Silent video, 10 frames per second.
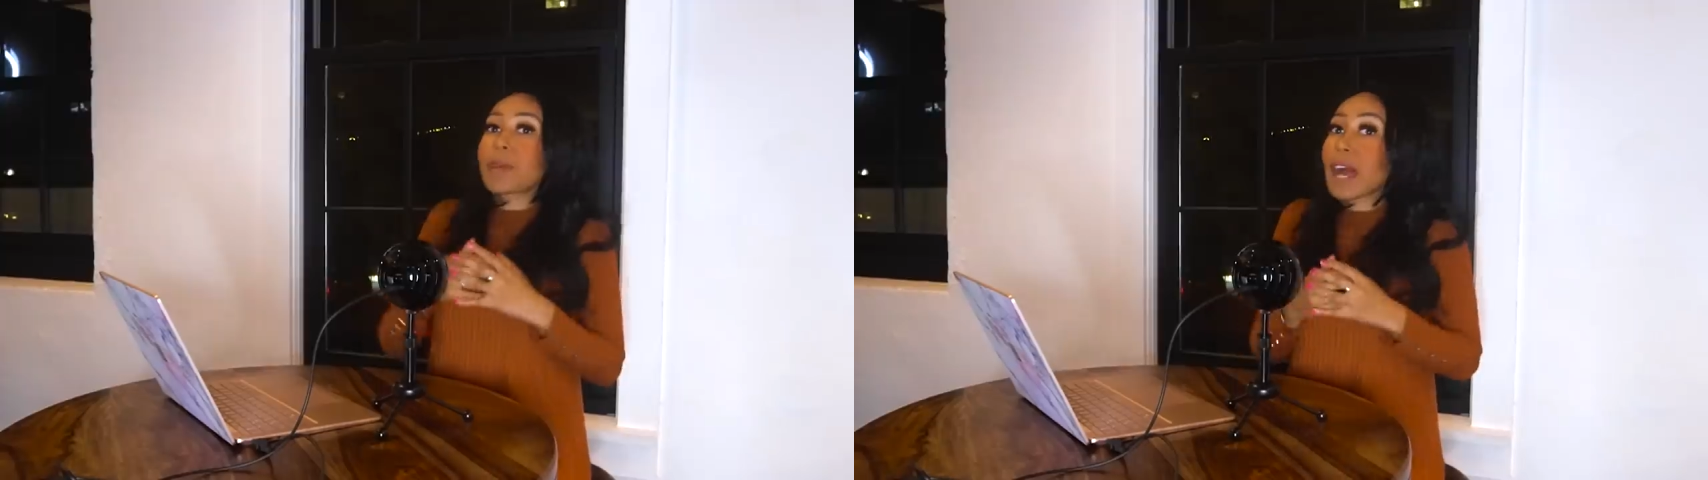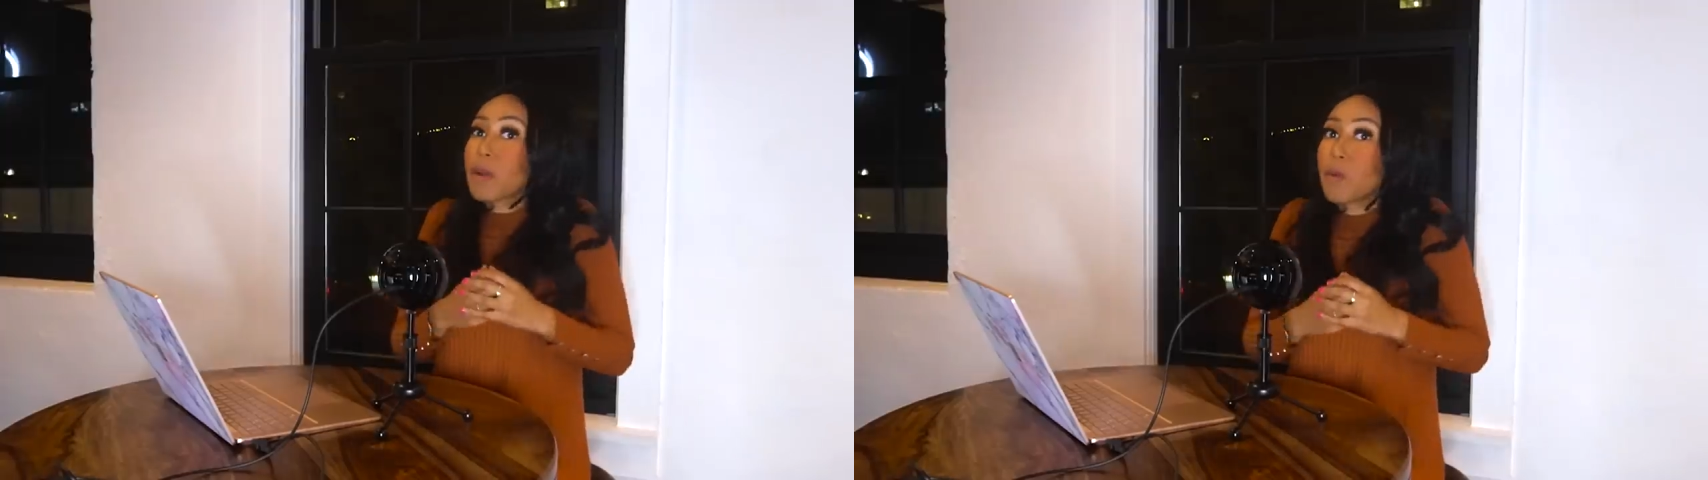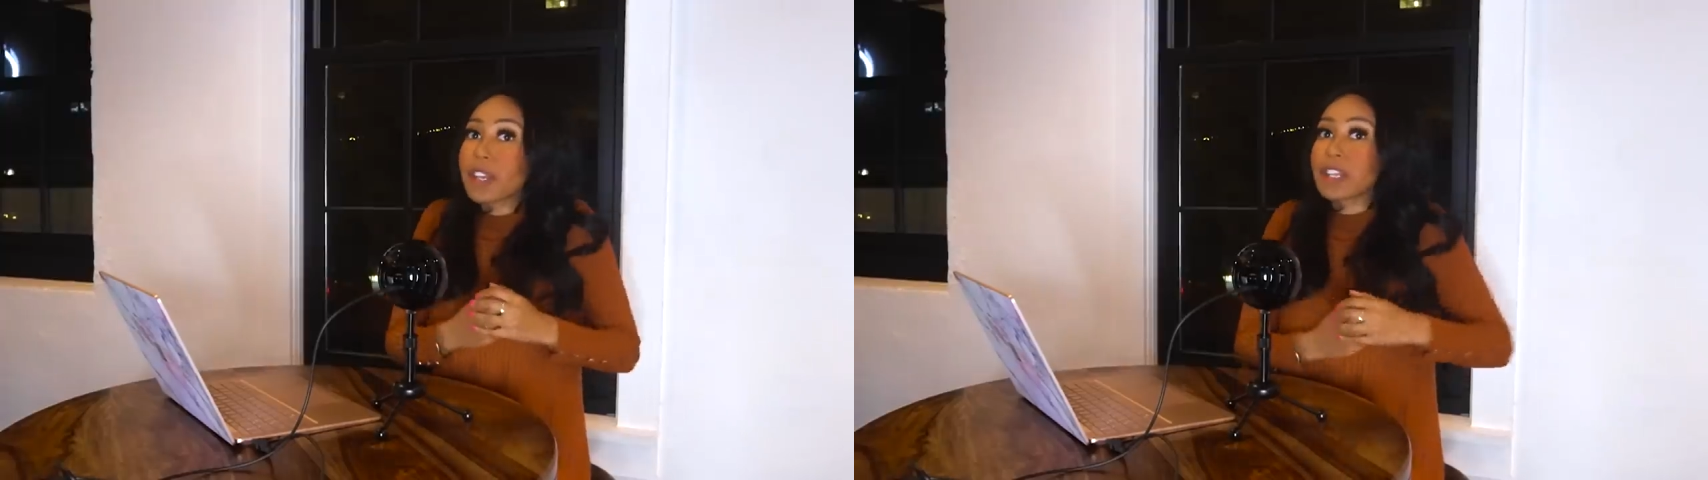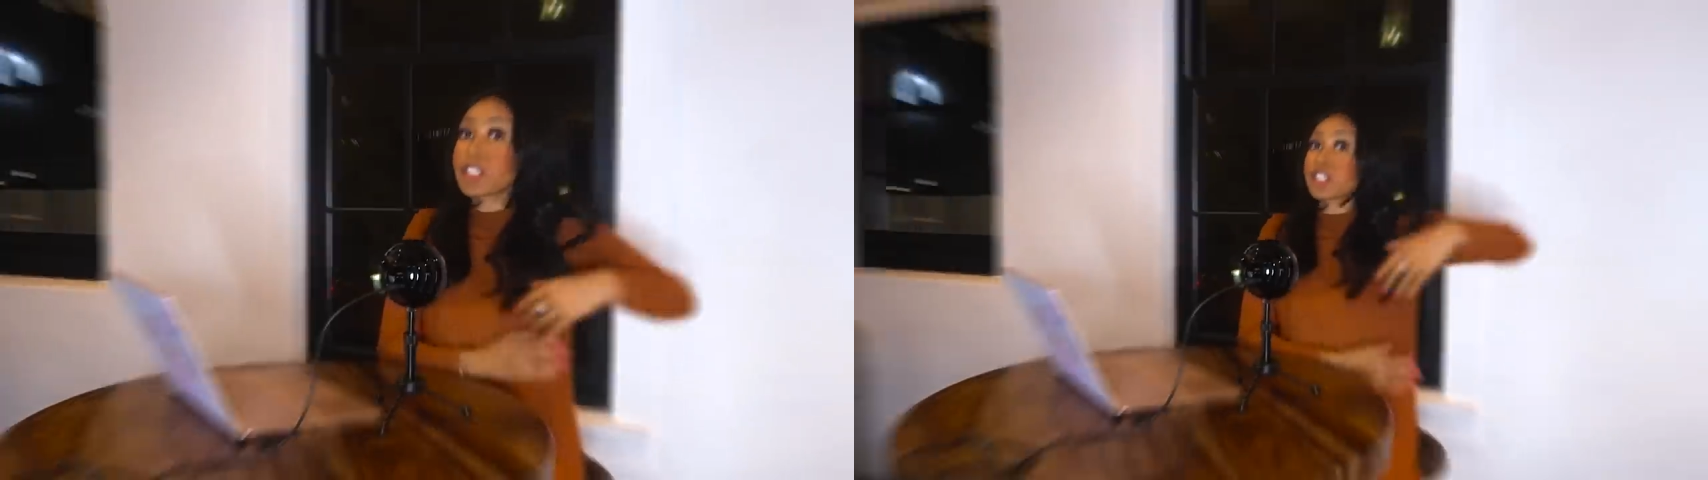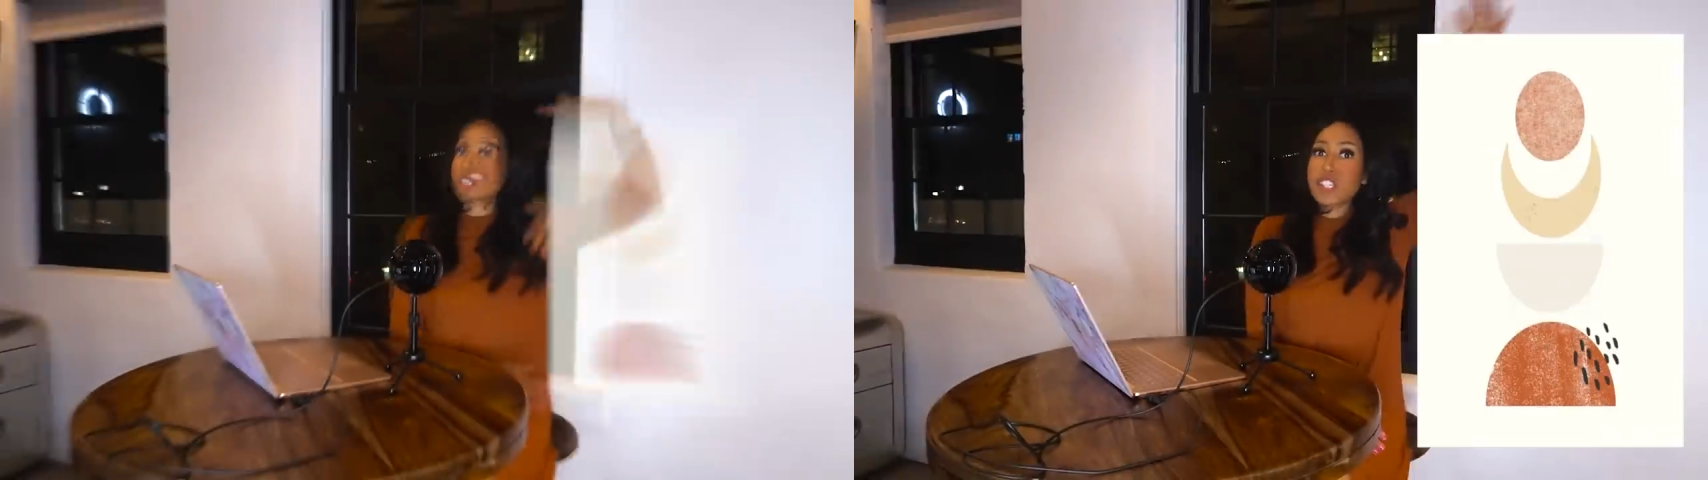but I wanted
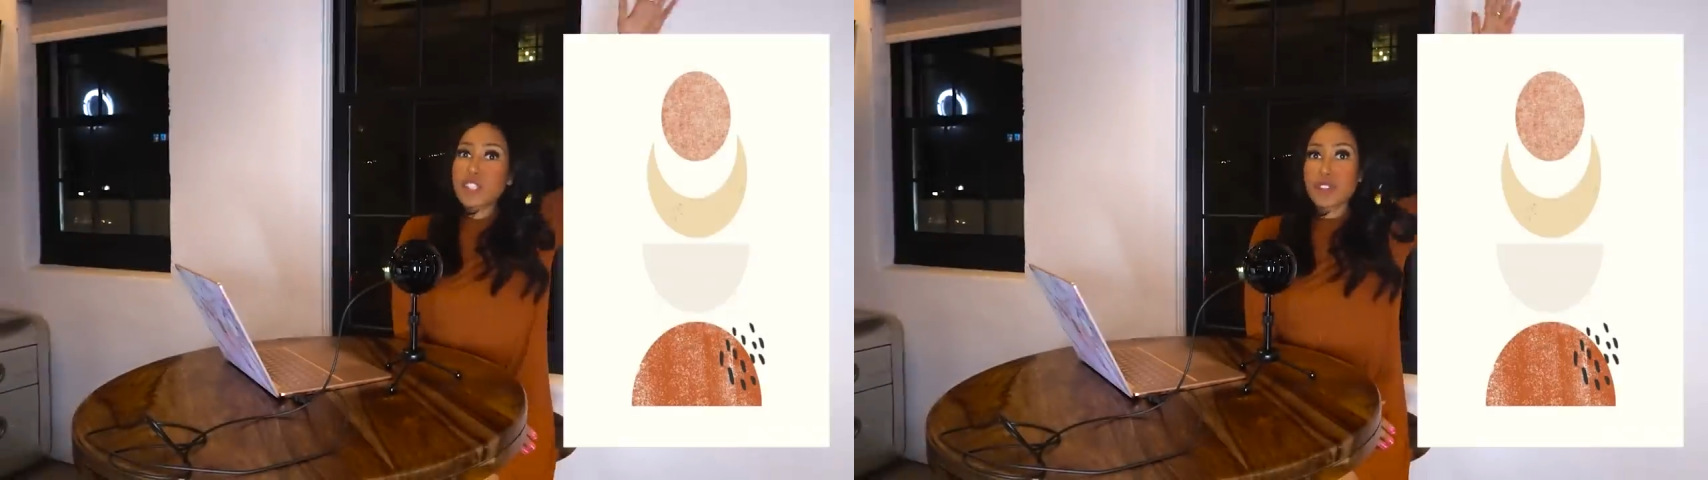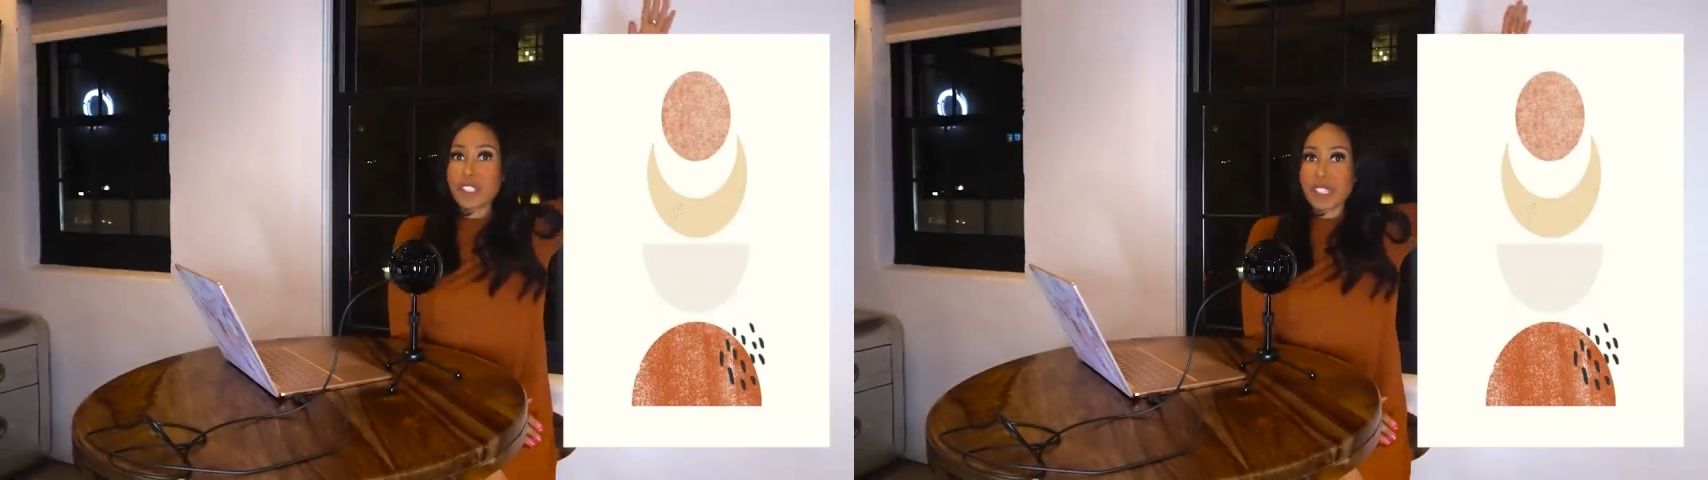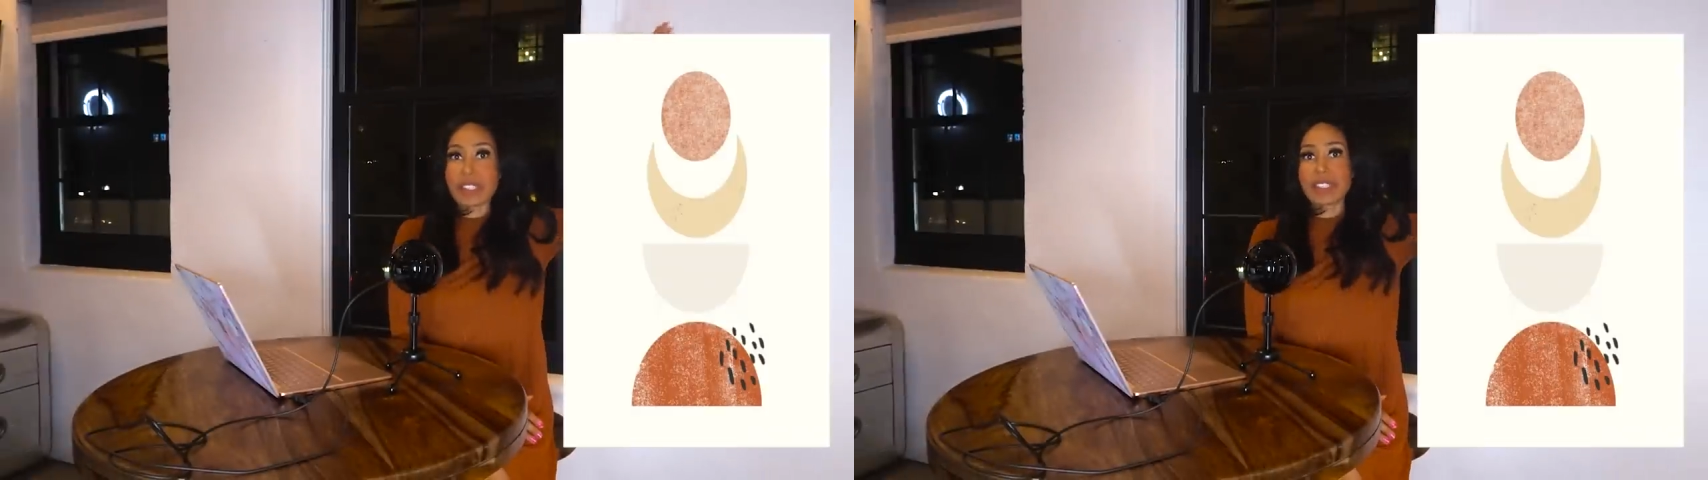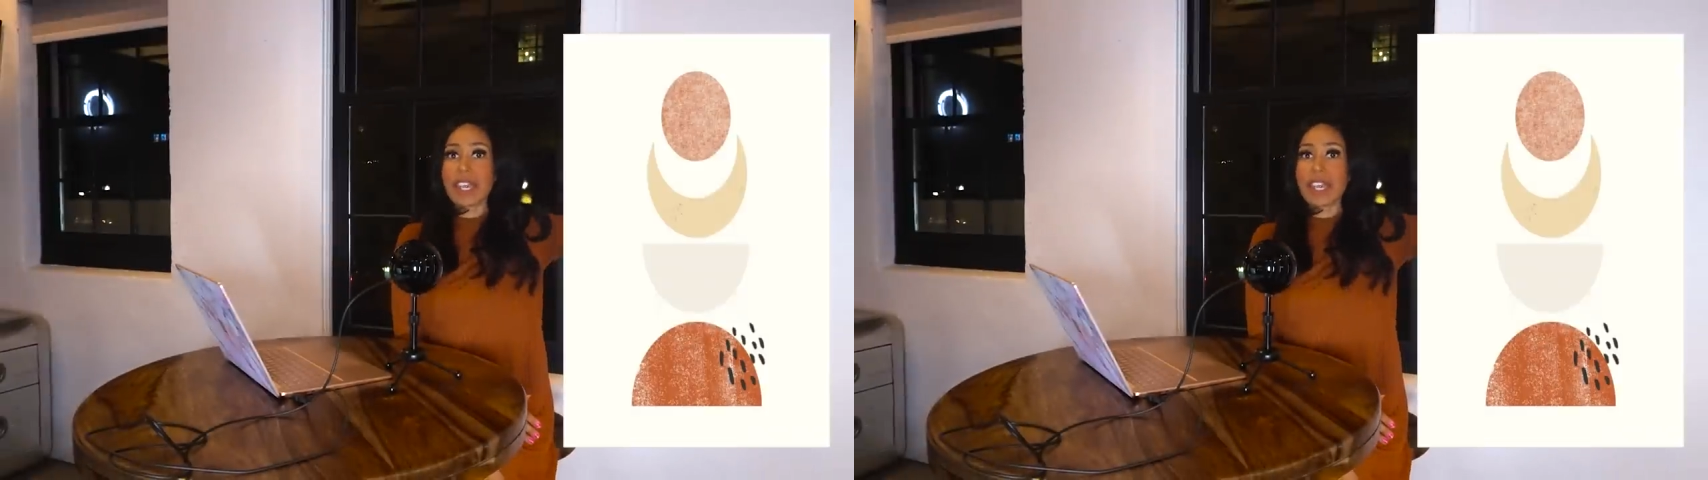a six foot size